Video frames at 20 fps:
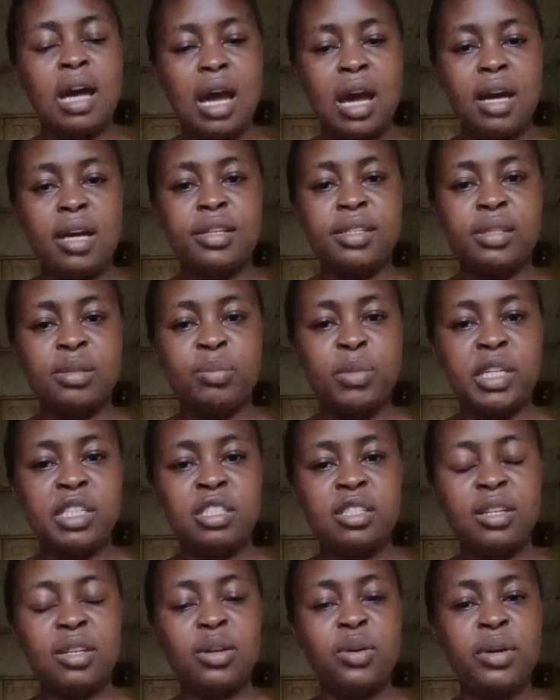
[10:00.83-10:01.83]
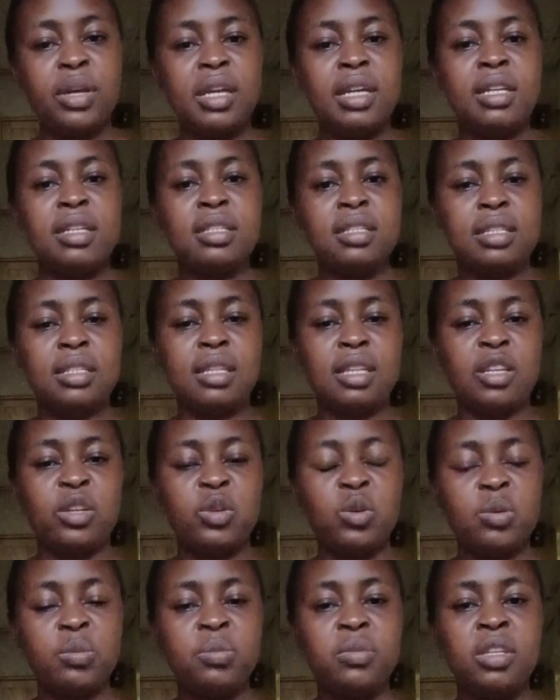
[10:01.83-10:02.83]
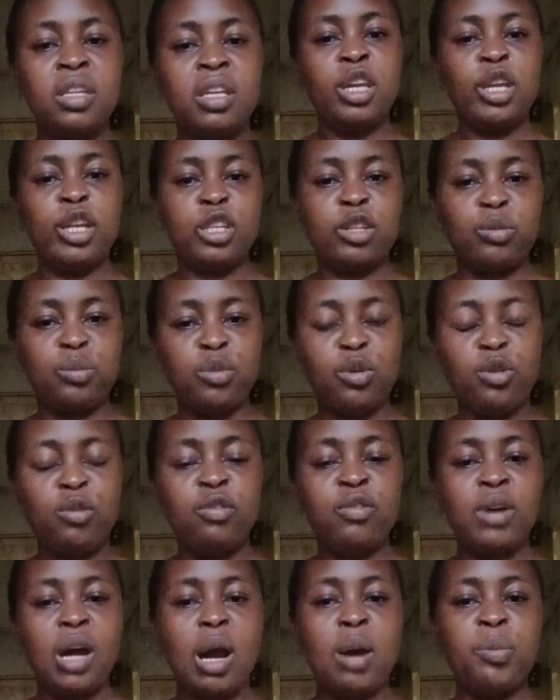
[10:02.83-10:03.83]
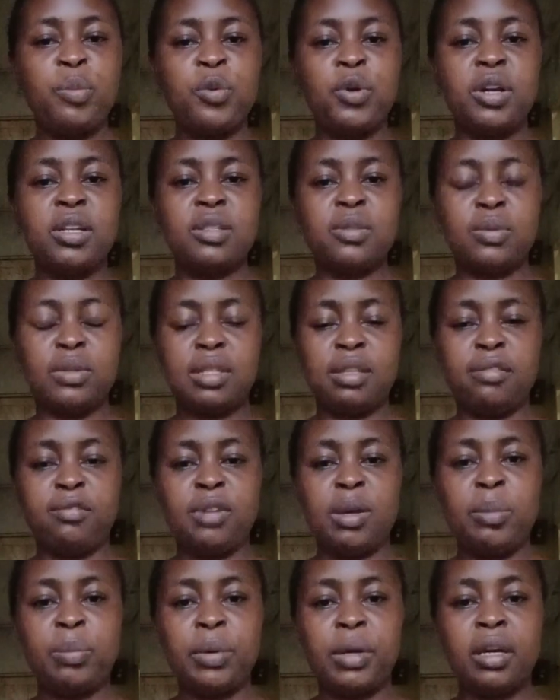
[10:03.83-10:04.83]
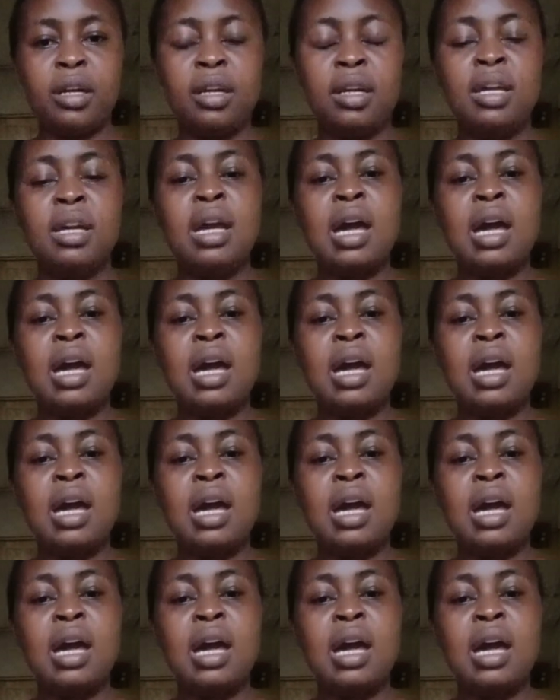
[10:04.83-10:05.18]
as material heats in the tube, it moves upwards with the vapor.